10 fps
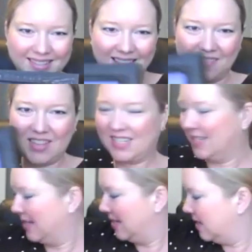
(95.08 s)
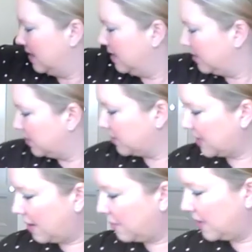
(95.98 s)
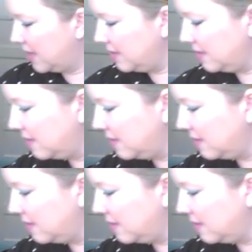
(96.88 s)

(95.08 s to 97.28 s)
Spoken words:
so there's that one.